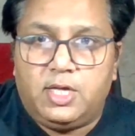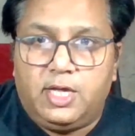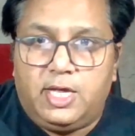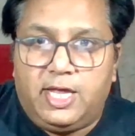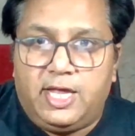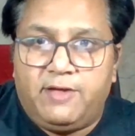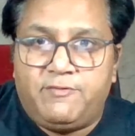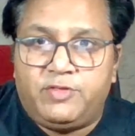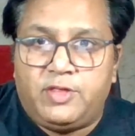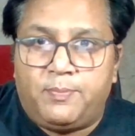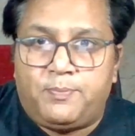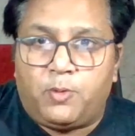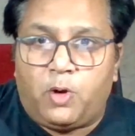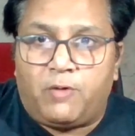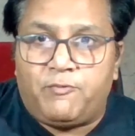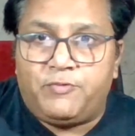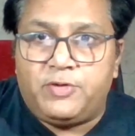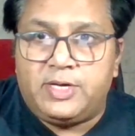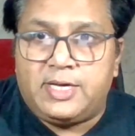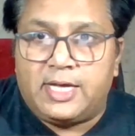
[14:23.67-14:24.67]
if the
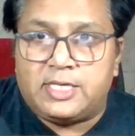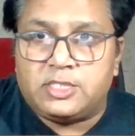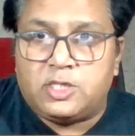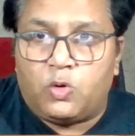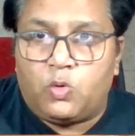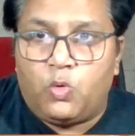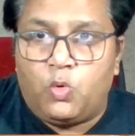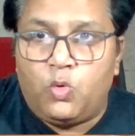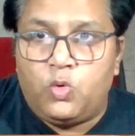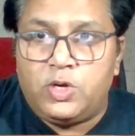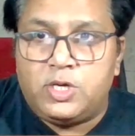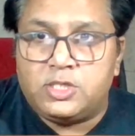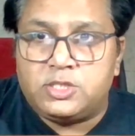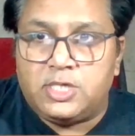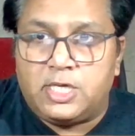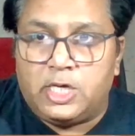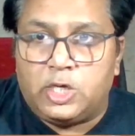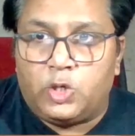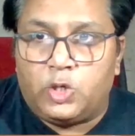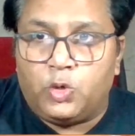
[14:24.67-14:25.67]
profit as a whole is
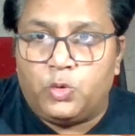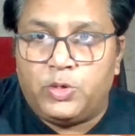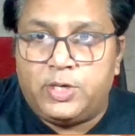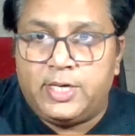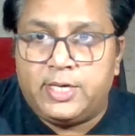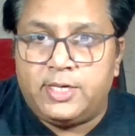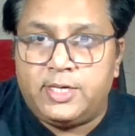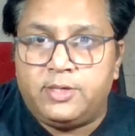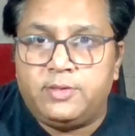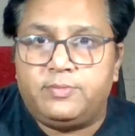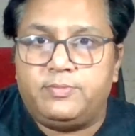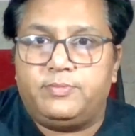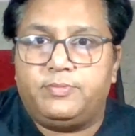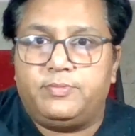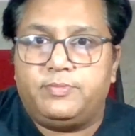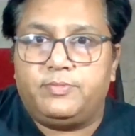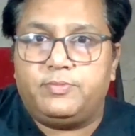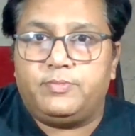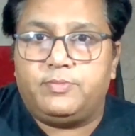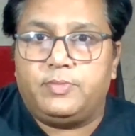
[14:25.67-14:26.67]
included,
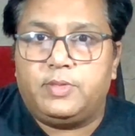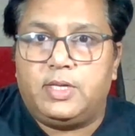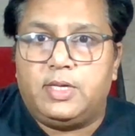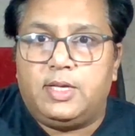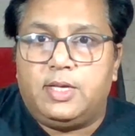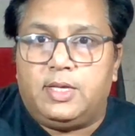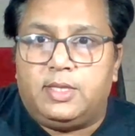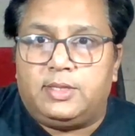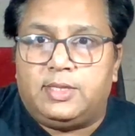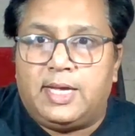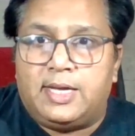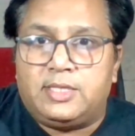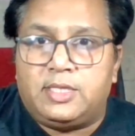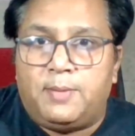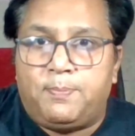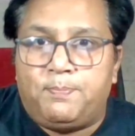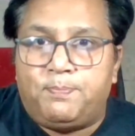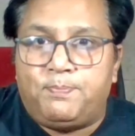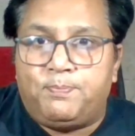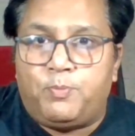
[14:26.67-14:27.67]
then
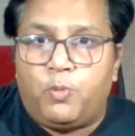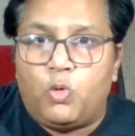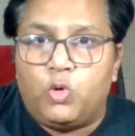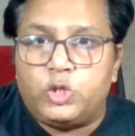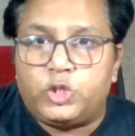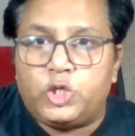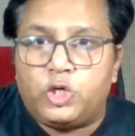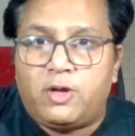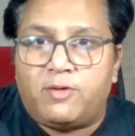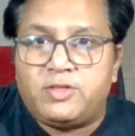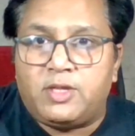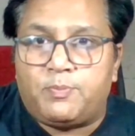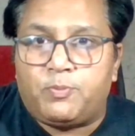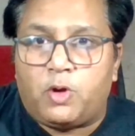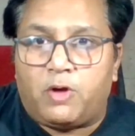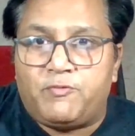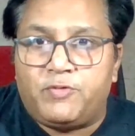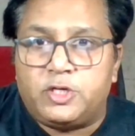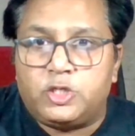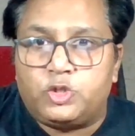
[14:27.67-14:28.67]
the portion of the
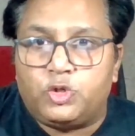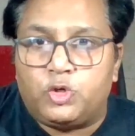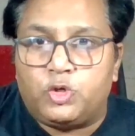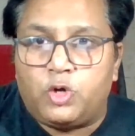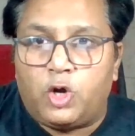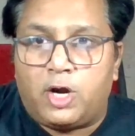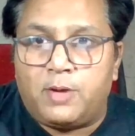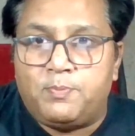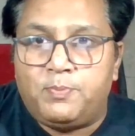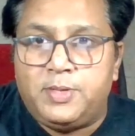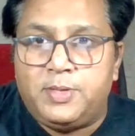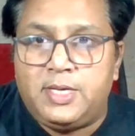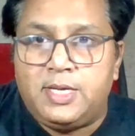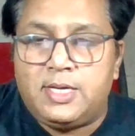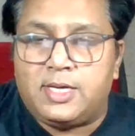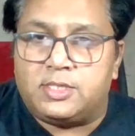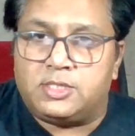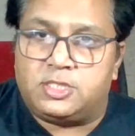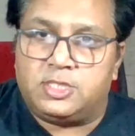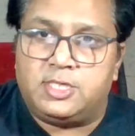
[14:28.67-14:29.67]
profit should not be
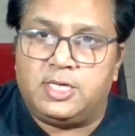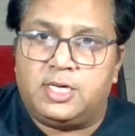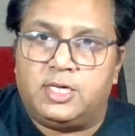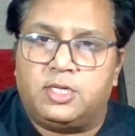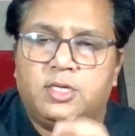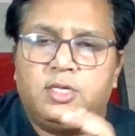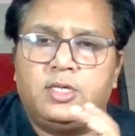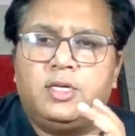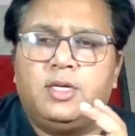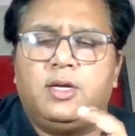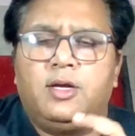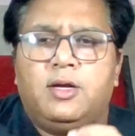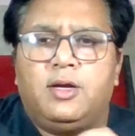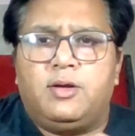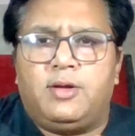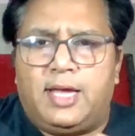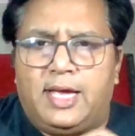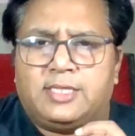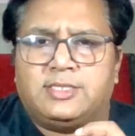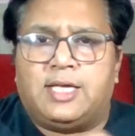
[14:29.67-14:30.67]
considered.
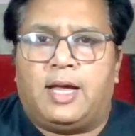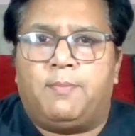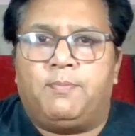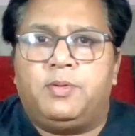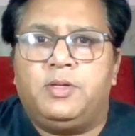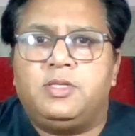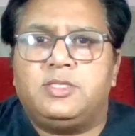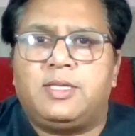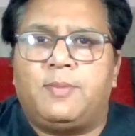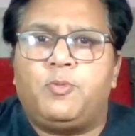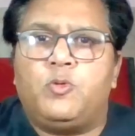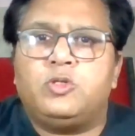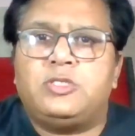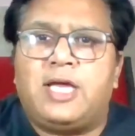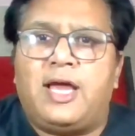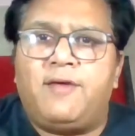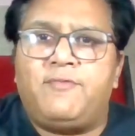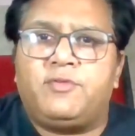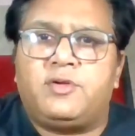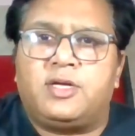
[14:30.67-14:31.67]
Example, suppose I
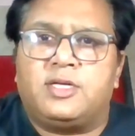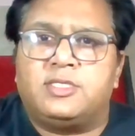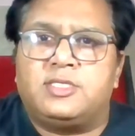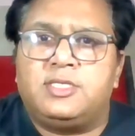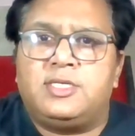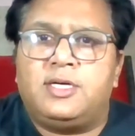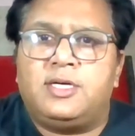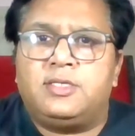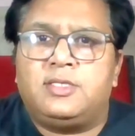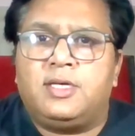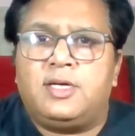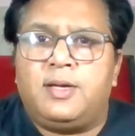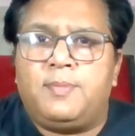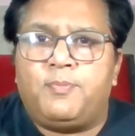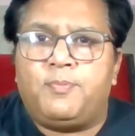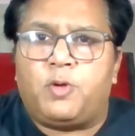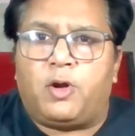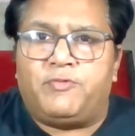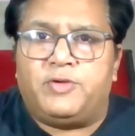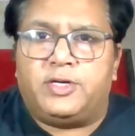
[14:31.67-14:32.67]
have considered the
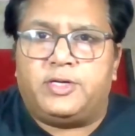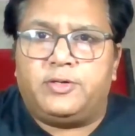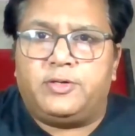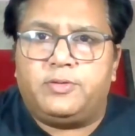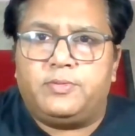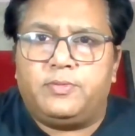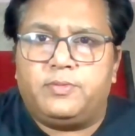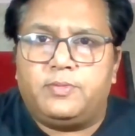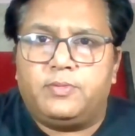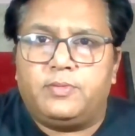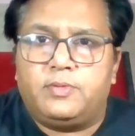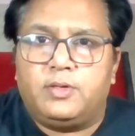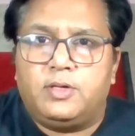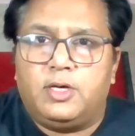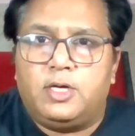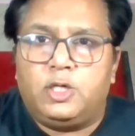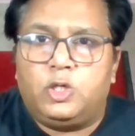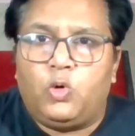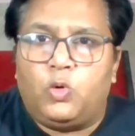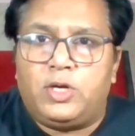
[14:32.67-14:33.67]
profit,
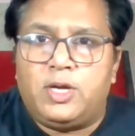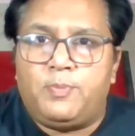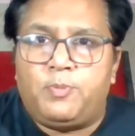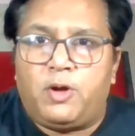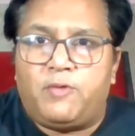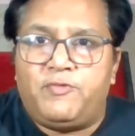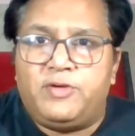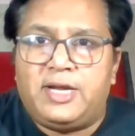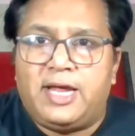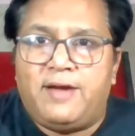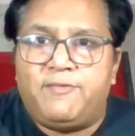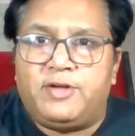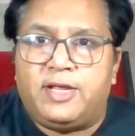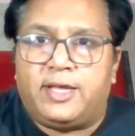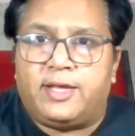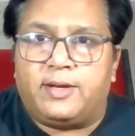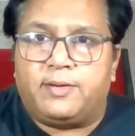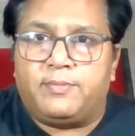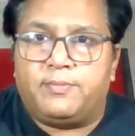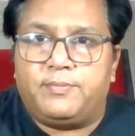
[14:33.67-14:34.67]
total profit I have taken.